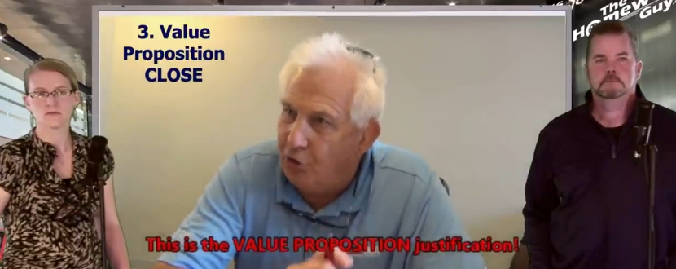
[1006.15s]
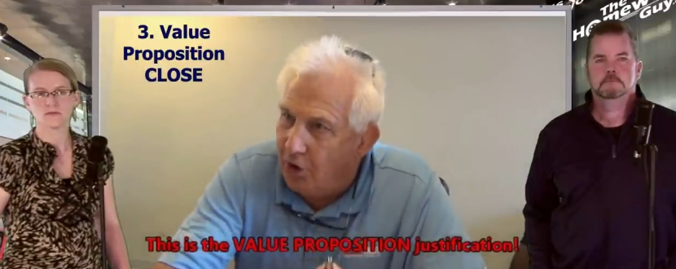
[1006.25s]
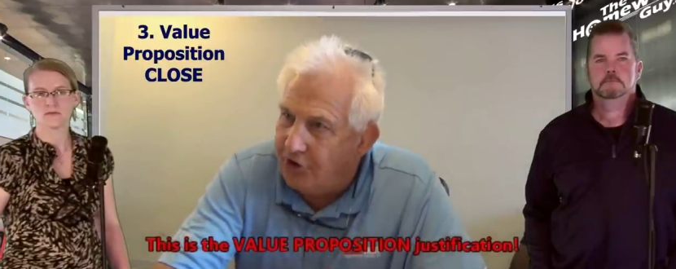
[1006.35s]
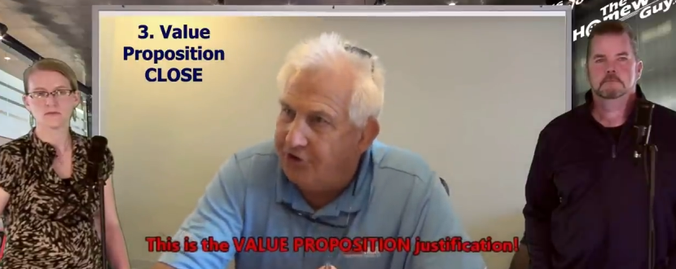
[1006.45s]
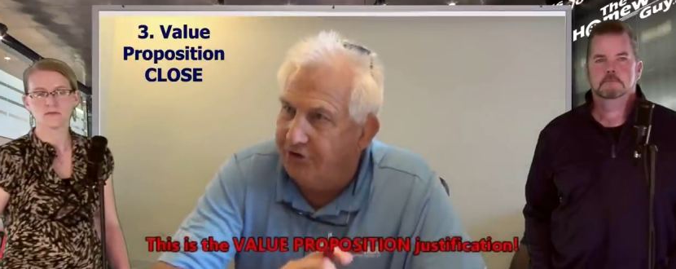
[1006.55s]

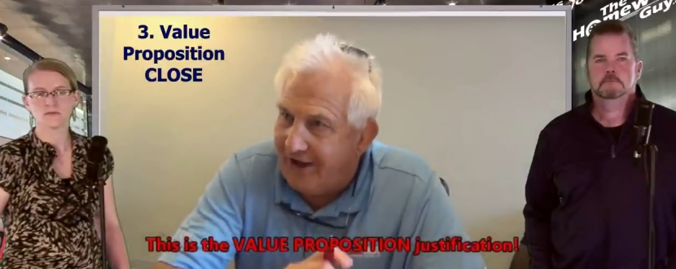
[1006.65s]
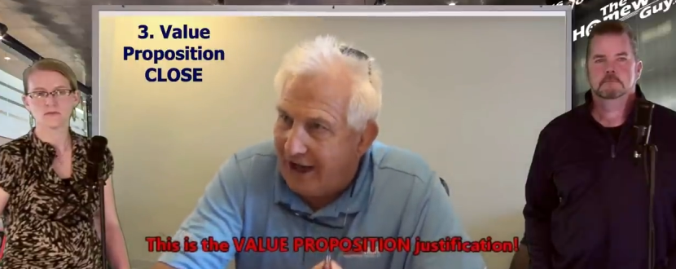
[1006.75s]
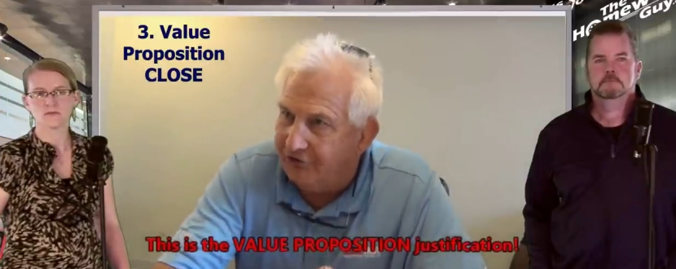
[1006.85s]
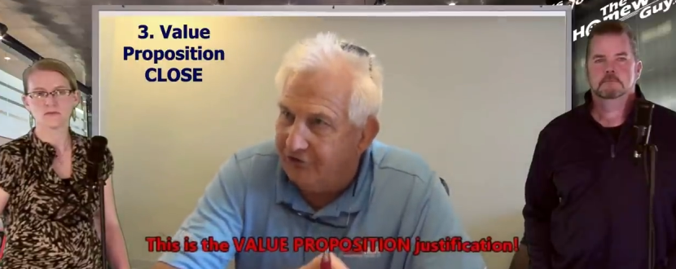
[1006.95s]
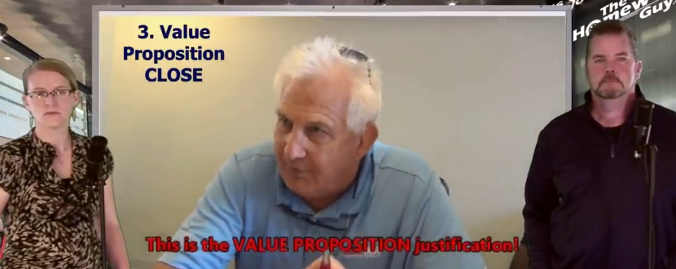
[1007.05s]

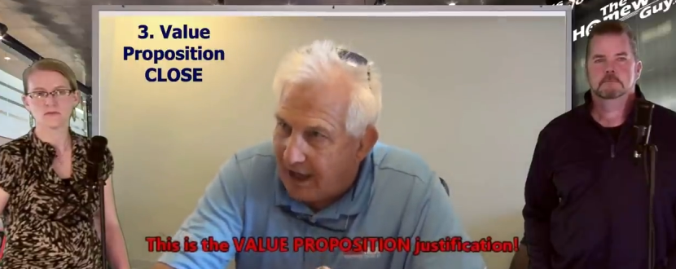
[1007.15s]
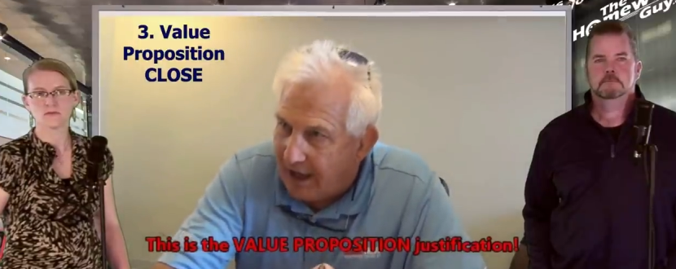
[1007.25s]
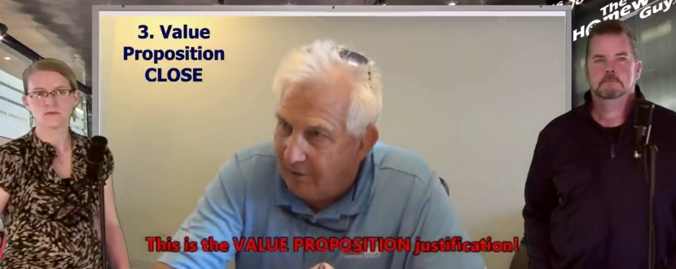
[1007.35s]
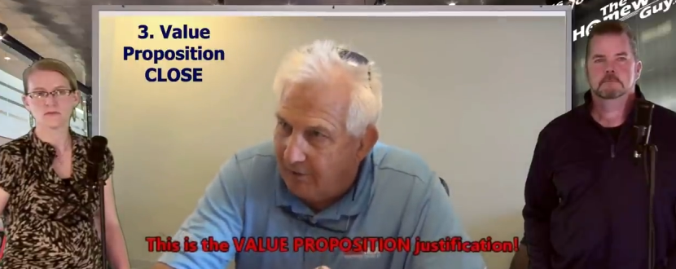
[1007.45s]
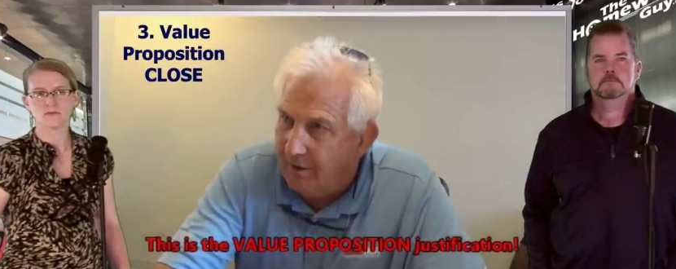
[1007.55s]
Speaker 1: 200,000
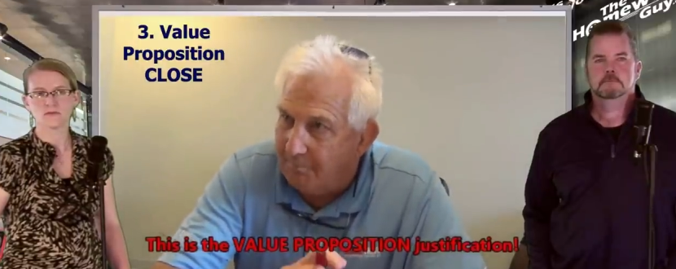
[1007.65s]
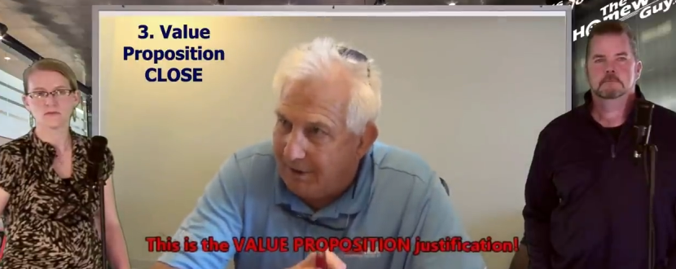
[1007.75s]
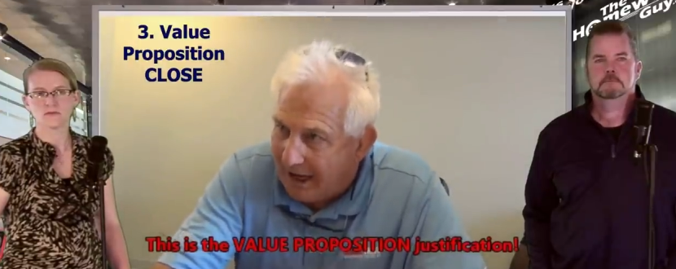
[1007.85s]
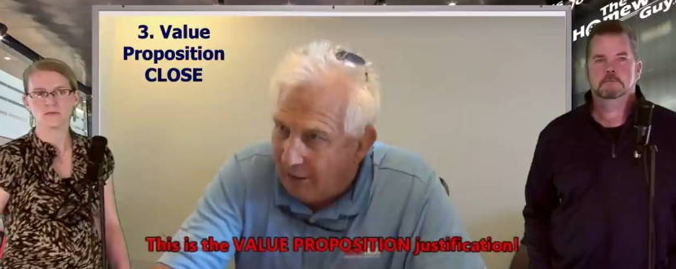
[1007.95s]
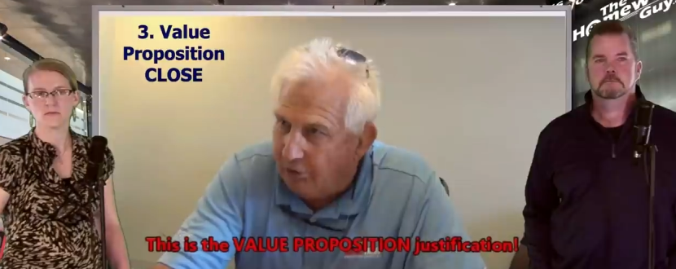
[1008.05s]
mile
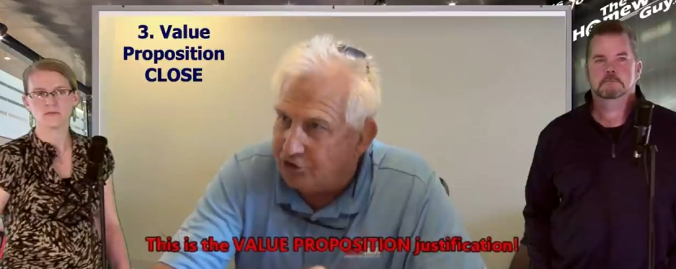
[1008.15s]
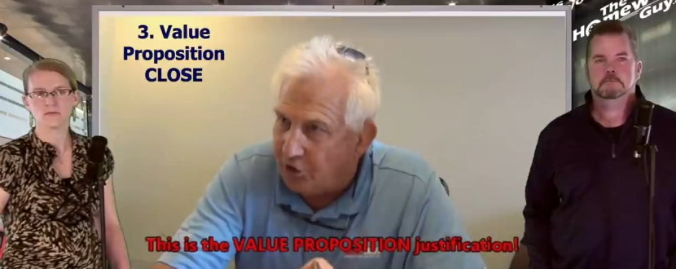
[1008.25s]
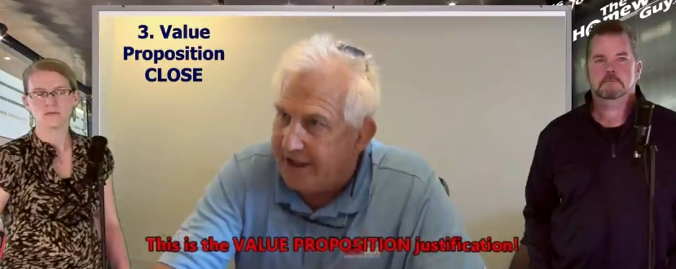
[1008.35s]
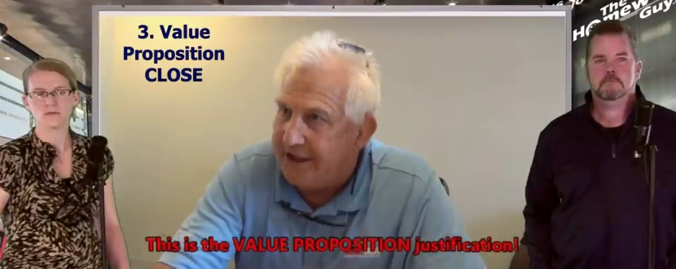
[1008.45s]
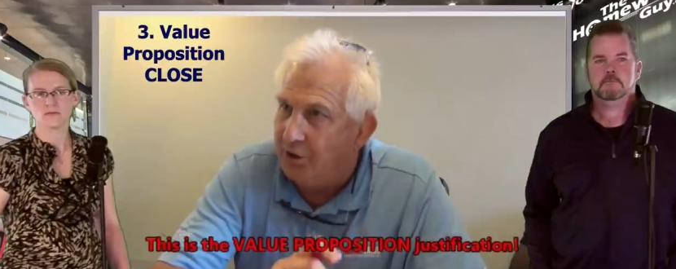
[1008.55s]

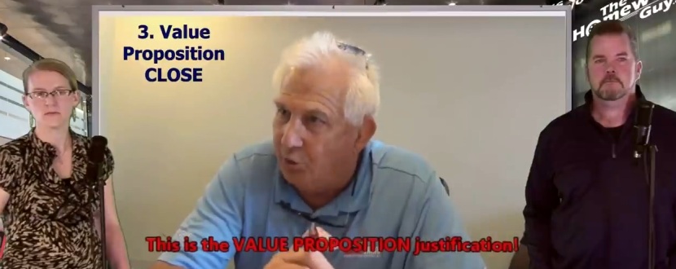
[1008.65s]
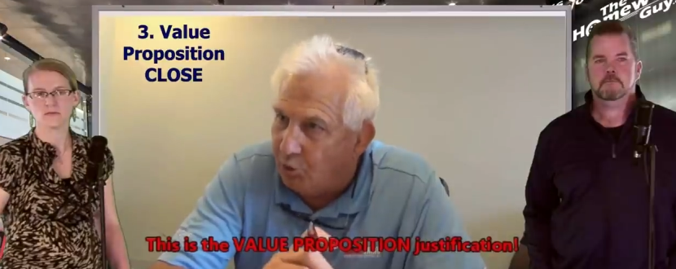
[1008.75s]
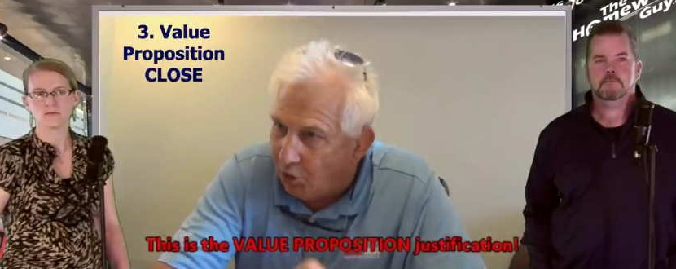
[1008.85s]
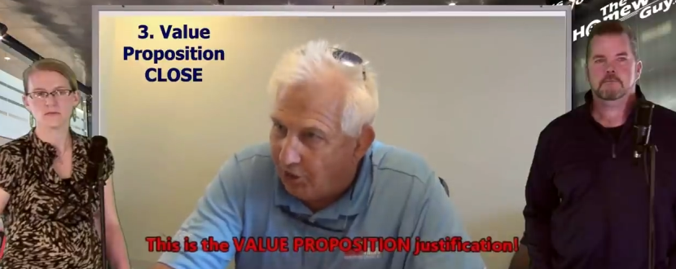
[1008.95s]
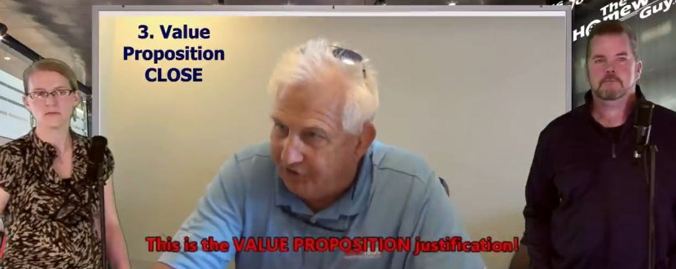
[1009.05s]

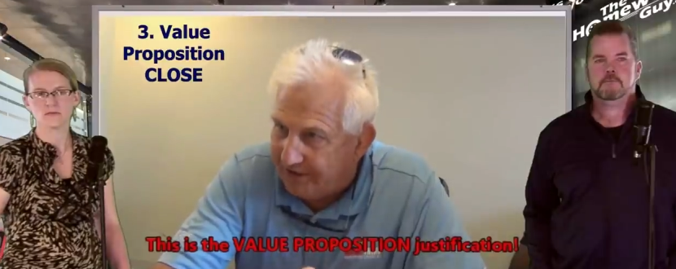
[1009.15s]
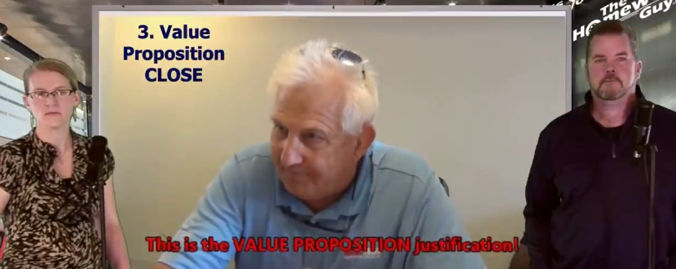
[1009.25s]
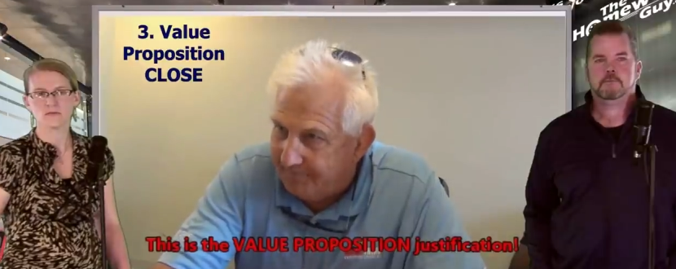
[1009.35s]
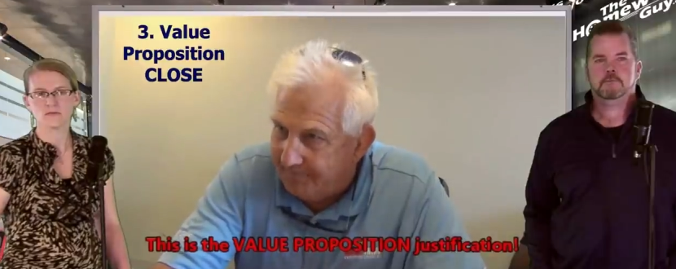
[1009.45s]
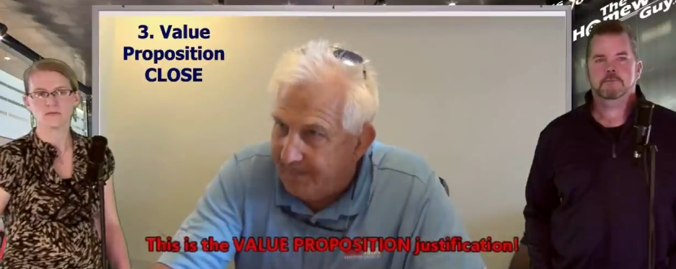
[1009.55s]
powertrain
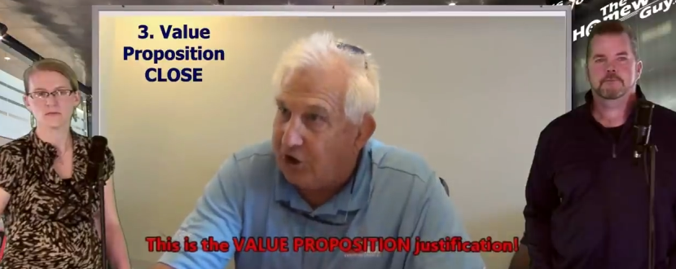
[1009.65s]
warranty.